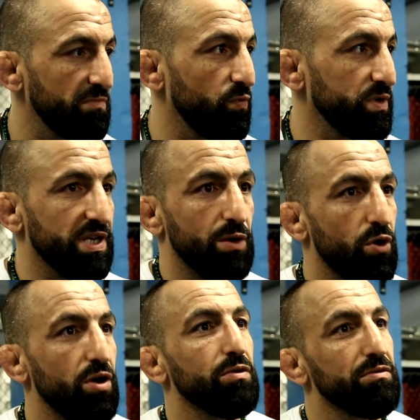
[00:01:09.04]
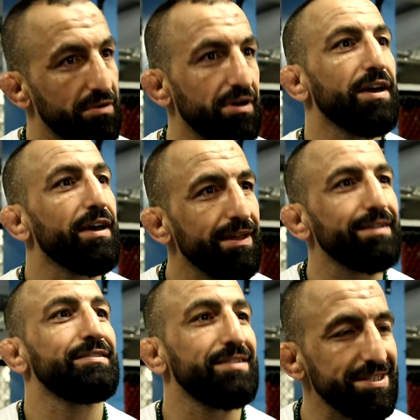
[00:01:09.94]
We said, whoa,
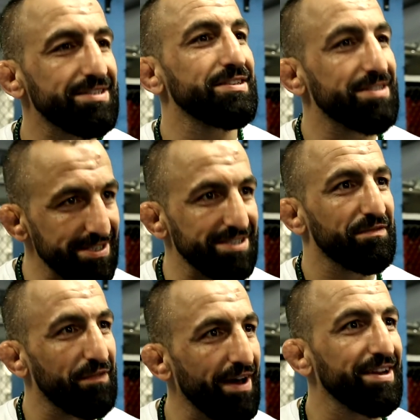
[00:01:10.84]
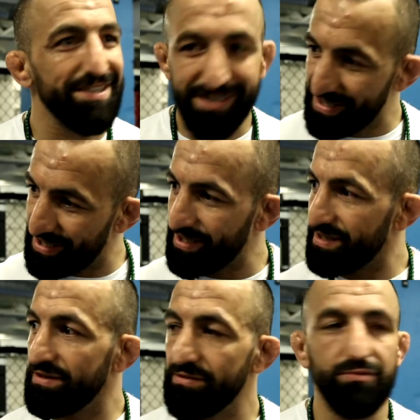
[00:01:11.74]
this kid is funny. This kid
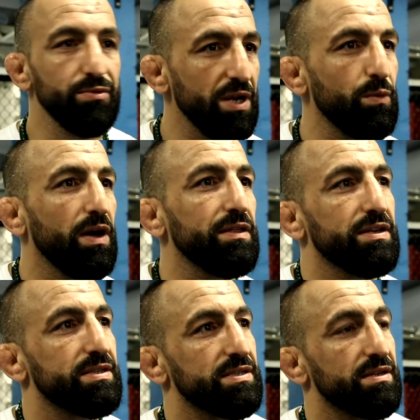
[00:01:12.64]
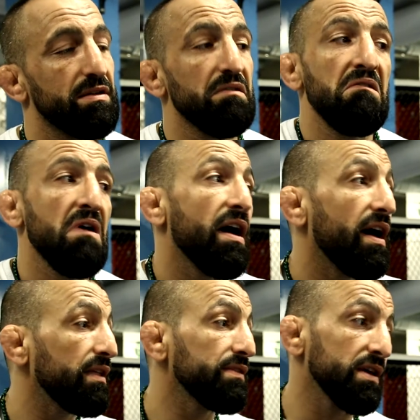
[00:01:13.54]
really want this.
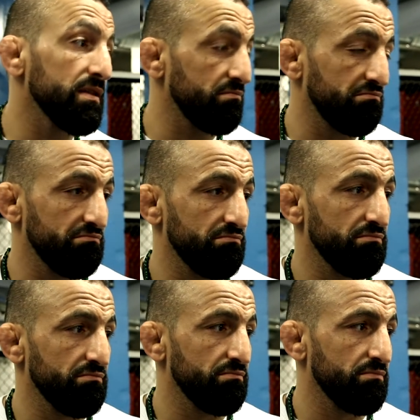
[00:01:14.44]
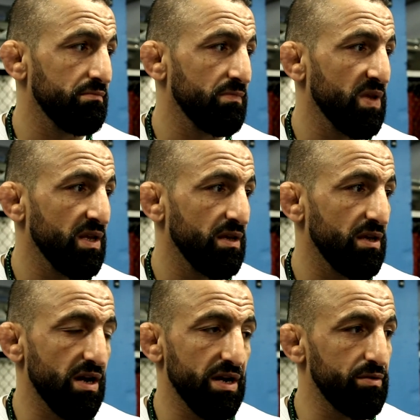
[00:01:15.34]
And then,
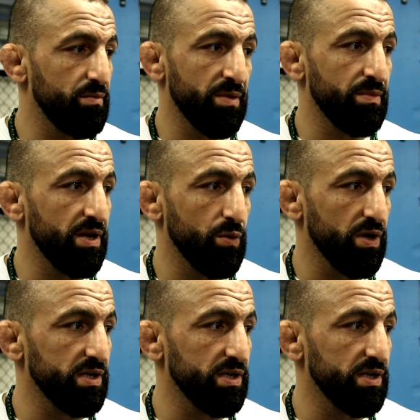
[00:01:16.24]
yeah, I remember he